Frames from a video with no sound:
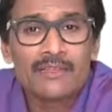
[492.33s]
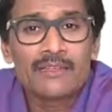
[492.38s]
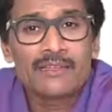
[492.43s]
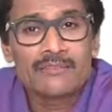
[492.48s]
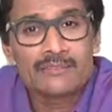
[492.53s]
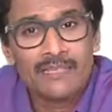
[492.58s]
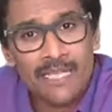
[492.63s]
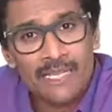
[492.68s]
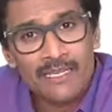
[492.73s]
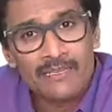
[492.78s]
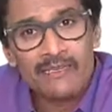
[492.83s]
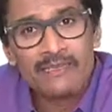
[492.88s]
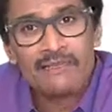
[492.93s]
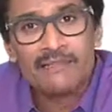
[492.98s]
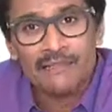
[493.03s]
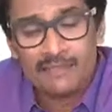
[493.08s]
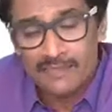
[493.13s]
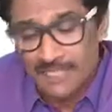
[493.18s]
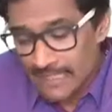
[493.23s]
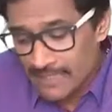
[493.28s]
then
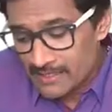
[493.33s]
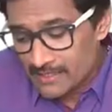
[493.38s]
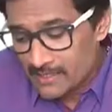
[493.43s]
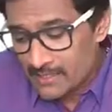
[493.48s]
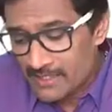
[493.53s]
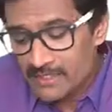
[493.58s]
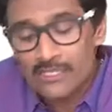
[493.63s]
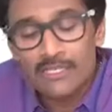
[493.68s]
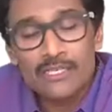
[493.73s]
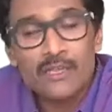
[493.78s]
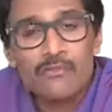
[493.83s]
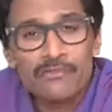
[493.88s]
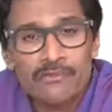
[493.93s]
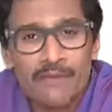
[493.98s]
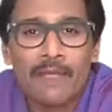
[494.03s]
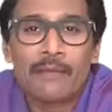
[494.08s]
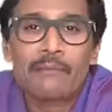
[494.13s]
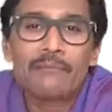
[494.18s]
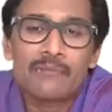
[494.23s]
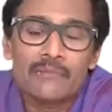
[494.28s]
the integral of
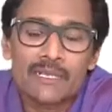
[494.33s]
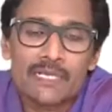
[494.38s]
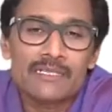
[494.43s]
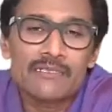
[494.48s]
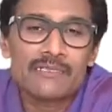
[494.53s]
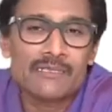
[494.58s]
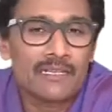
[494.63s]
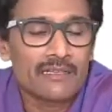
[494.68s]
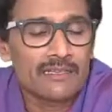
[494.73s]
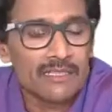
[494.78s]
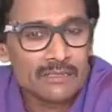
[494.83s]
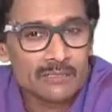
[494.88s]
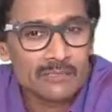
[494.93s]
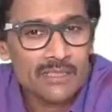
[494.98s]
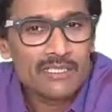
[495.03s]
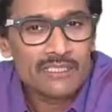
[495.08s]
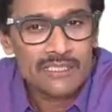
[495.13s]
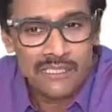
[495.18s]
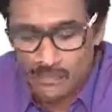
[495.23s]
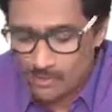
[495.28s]
m is nothing
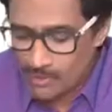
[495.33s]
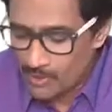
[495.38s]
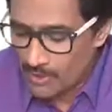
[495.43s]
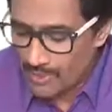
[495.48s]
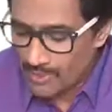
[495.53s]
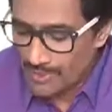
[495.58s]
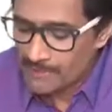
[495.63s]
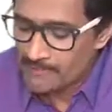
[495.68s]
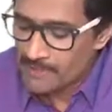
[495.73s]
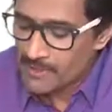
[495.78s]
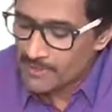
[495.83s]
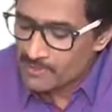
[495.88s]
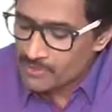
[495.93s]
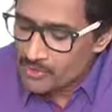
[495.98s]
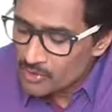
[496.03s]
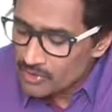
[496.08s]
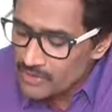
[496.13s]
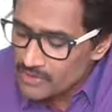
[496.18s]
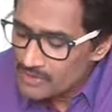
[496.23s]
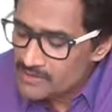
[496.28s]
but y.
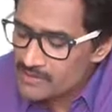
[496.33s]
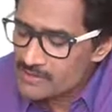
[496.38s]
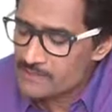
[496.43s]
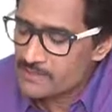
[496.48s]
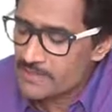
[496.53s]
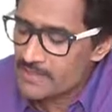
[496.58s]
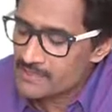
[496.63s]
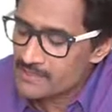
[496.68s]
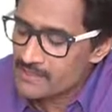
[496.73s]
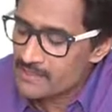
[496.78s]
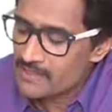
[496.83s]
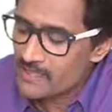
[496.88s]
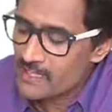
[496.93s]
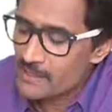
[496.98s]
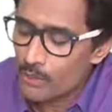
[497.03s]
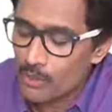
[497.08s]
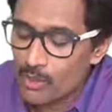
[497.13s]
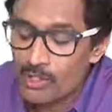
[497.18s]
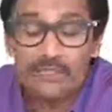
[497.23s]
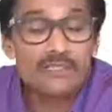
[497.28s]
So this is basically
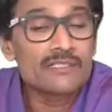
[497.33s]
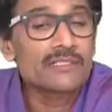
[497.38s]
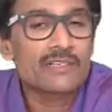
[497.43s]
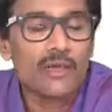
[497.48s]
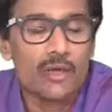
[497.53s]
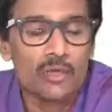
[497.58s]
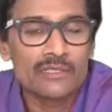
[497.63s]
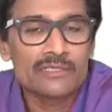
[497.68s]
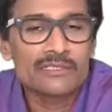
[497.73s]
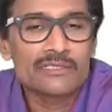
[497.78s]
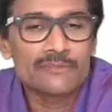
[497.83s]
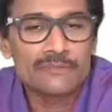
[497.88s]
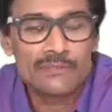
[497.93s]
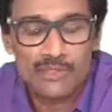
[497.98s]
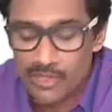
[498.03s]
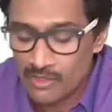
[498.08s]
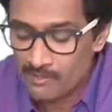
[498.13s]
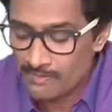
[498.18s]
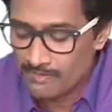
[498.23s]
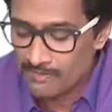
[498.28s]
what is the concept
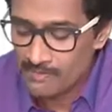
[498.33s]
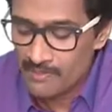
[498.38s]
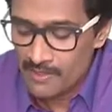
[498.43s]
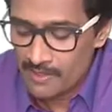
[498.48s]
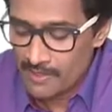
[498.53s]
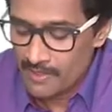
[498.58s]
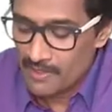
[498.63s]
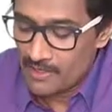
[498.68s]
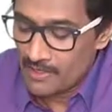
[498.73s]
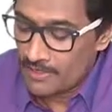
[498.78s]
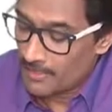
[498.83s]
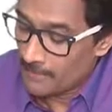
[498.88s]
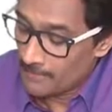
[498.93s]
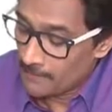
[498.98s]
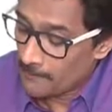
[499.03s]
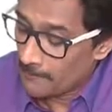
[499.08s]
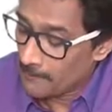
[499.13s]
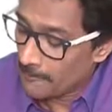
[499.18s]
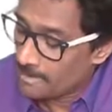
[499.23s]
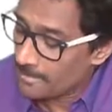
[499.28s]

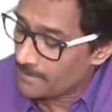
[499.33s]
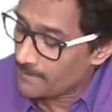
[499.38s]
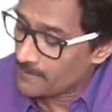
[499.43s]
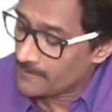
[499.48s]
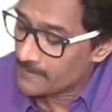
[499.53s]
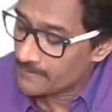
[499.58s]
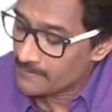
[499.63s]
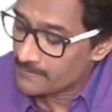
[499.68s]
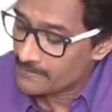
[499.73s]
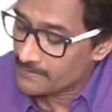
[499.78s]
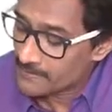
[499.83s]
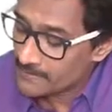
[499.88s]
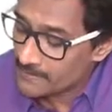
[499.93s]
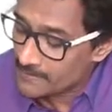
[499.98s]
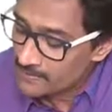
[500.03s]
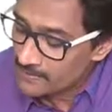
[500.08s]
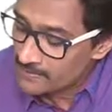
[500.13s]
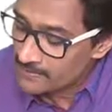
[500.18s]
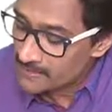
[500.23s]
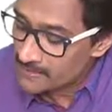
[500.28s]
of
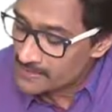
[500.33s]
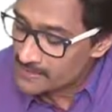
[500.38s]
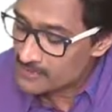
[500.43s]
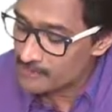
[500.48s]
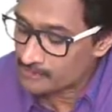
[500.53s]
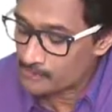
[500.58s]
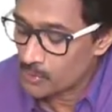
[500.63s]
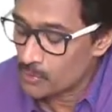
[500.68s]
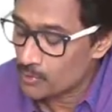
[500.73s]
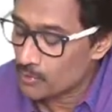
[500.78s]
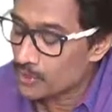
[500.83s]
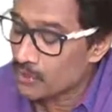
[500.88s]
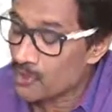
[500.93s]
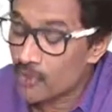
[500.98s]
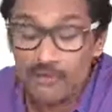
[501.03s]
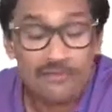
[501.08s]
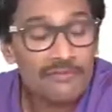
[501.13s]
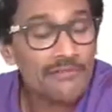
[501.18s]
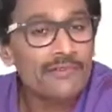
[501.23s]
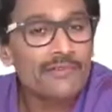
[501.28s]
the reciprocal
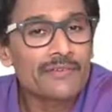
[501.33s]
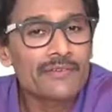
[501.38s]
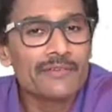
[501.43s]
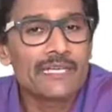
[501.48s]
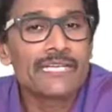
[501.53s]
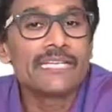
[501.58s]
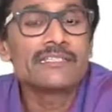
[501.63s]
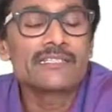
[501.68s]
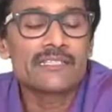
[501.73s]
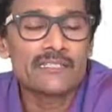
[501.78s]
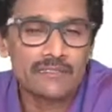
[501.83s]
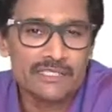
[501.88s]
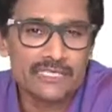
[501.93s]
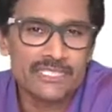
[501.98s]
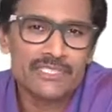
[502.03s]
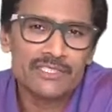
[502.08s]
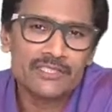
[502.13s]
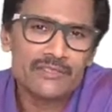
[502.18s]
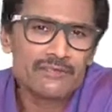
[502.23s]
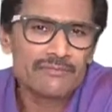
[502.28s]
of
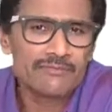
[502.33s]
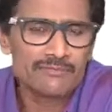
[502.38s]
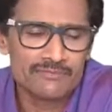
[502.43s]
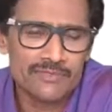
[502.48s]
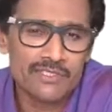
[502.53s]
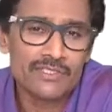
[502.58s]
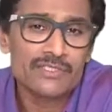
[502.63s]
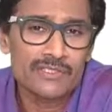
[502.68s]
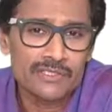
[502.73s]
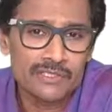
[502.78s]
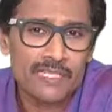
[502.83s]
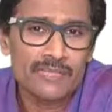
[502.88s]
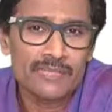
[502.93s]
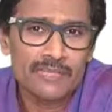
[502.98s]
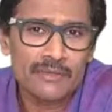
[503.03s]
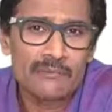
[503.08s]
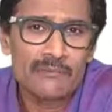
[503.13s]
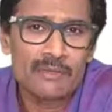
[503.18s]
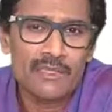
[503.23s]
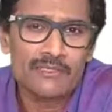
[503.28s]
integration, which is
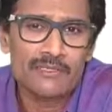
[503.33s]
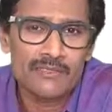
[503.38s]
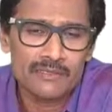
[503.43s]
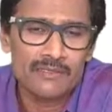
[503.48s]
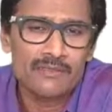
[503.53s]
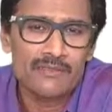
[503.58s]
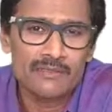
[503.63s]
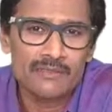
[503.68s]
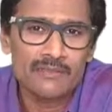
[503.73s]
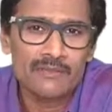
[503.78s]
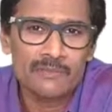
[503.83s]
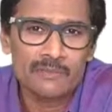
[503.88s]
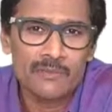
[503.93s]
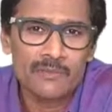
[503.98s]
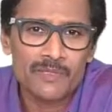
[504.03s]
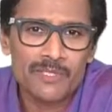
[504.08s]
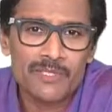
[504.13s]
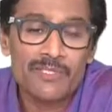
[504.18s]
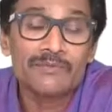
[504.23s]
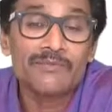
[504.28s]
nothing but
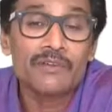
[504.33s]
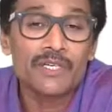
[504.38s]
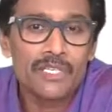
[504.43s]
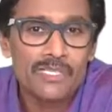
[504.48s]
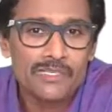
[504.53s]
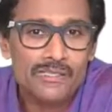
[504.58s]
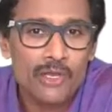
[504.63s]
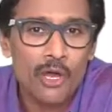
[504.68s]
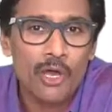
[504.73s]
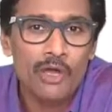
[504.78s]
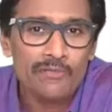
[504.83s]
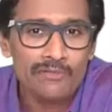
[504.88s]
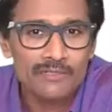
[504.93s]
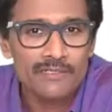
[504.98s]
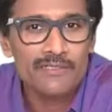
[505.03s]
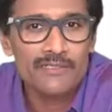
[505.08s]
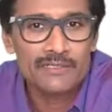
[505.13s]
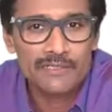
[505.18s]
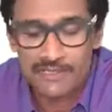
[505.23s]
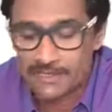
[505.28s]
the reverse of
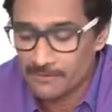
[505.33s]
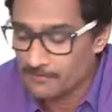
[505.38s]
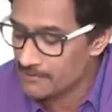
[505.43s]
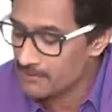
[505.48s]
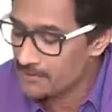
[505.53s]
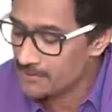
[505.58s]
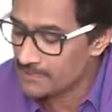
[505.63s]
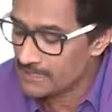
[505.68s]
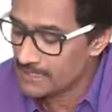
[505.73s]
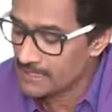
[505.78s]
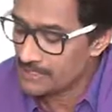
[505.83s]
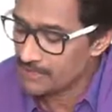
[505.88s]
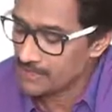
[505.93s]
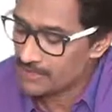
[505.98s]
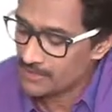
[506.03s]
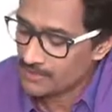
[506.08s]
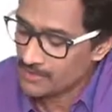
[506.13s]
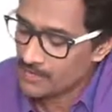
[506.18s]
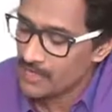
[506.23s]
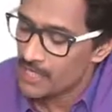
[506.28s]

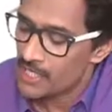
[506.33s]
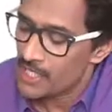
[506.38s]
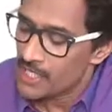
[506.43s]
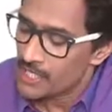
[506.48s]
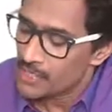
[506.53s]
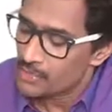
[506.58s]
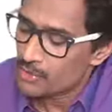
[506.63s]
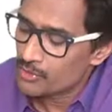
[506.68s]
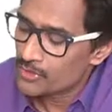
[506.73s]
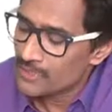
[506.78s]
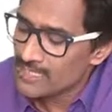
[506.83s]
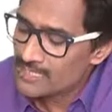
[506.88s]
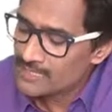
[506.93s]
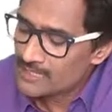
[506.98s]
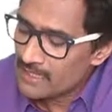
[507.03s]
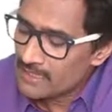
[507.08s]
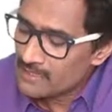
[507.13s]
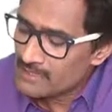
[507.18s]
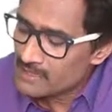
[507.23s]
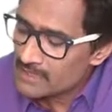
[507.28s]
differentiation. So these
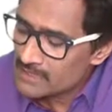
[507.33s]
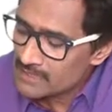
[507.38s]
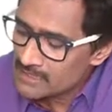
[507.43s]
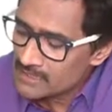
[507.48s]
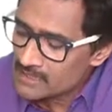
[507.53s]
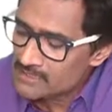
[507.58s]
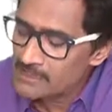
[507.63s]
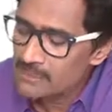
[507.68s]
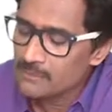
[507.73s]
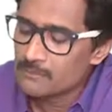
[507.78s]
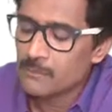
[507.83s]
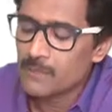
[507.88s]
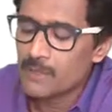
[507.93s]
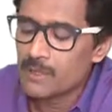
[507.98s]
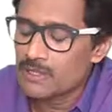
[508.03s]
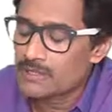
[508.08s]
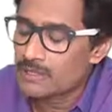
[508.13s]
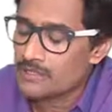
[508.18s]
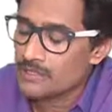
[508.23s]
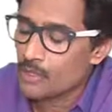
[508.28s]
are certain
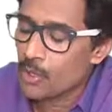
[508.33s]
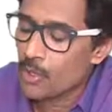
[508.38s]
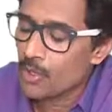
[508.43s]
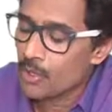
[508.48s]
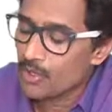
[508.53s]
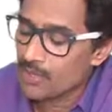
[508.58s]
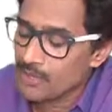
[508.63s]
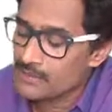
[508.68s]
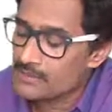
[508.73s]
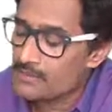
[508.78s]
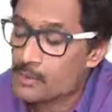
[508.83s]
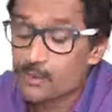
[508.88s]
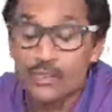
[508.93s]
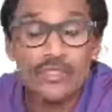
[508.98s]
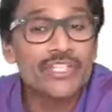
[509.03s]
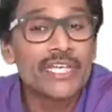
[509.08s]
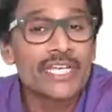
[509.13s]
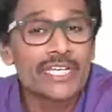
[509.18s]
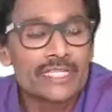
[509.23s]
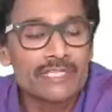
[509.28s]
symbols and all
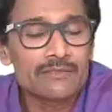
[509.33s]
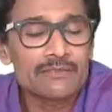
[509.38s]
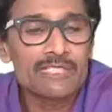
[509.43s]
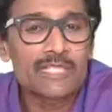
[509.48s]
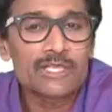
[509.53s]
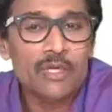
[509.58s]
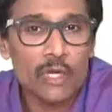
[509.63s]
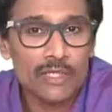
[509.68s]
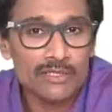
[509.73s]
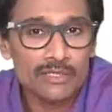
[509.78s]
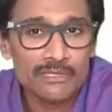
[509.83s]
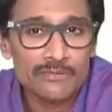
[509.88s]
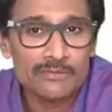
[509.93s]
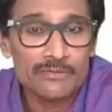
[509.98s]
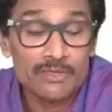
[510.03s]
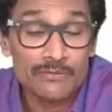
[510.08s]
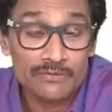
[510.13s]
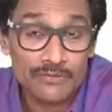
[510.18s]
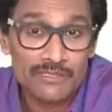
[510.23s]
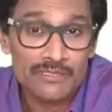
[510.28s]
associated with the concept
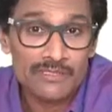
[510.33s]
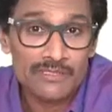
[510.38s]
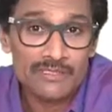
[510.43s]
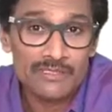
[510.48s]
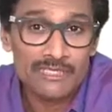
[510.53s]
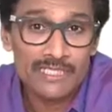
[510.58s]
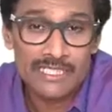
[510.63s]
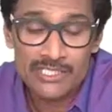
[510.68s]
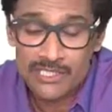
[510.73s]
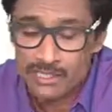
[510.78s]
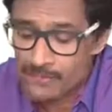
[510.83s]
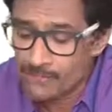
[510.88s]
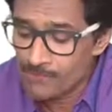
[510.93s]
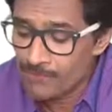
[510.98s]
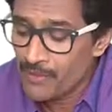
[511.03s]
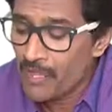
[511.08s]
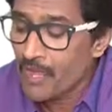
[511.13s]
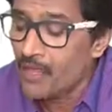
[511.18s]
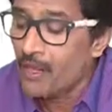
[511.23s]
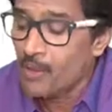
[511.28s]
of integration.
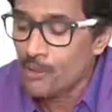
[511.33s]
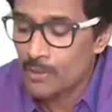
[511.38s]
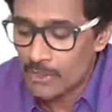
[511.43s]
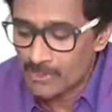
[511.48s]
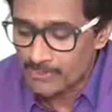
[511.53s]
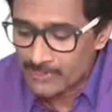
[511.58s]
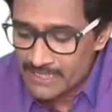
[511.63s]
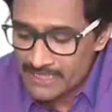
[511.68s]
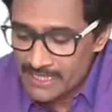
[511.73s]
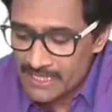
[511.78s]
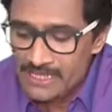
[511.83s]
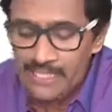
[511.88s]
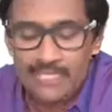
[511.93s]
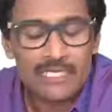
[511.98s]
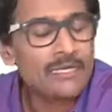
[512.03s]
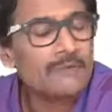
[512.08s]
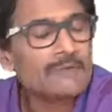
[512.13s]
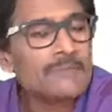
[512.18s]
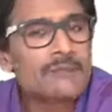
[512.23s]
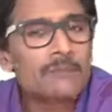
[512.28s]
We'll be taking
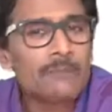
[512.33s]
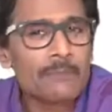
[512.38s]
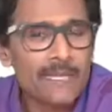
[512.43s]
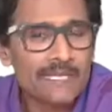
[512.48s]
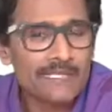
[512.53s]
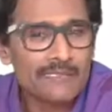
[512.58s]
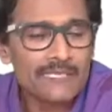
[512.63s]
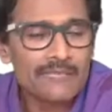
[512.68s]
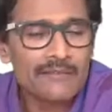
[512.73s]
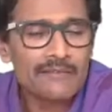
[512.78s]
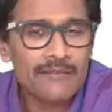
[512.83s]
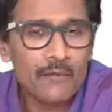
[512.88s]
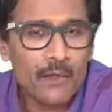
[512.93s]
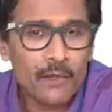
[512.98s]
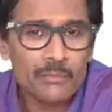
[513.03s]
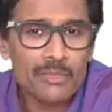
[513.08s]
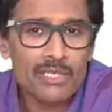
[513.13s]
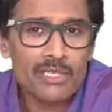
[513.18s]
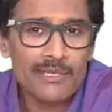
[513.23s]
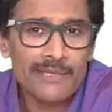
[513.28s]
up some basic
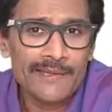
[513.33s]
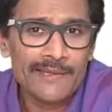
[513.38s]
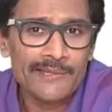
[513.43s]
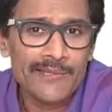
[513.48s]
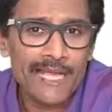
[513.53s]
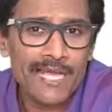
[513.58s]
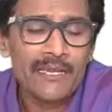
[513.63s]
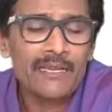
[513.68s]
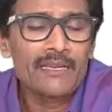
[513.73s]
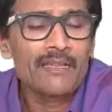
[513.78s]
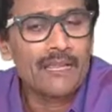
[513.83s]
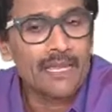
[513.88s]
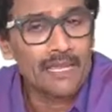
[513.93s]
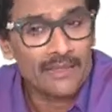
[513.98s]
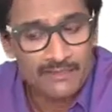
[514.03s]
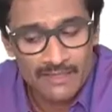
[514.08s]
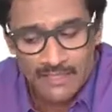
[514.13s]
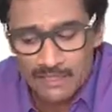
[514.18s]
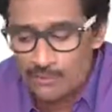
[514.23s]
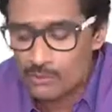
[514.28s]
formula in that,
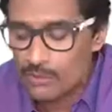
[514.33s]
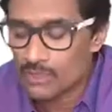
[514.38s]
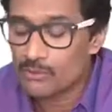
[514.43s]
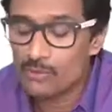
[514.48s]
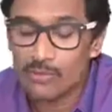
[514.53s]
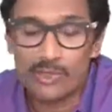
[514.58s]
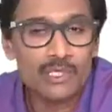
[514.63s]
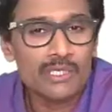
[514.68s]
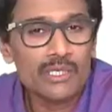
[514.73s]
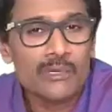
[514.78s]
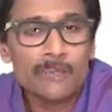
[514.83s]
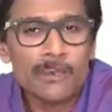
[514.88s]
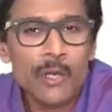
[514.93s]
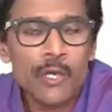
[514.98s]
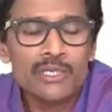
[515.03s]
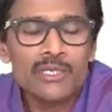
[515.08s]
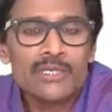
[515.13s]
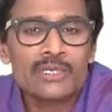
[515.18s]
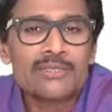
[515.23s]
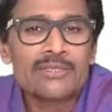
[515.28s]
and then we'll work
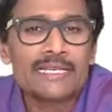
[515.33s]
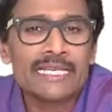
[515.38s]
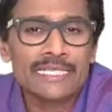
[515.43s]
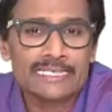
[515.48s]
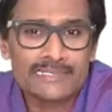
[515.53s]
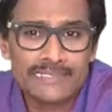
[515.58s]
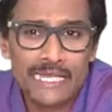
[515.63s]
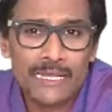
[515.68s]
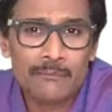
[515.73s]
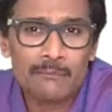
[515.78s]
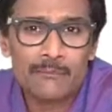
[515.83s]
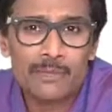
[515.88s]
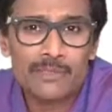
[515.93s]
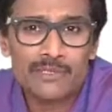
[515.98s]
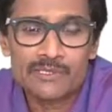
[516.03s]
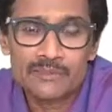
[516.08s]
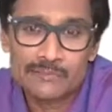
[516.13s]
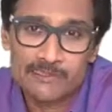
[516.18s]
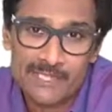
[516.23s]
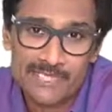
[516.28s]
upon
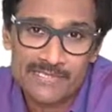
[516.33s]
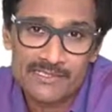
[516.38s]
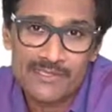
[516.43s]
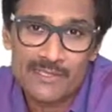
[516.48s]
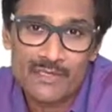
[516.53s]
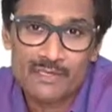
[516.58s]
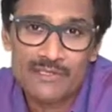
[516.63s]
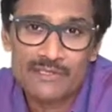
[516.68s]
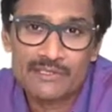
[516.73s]
examples based on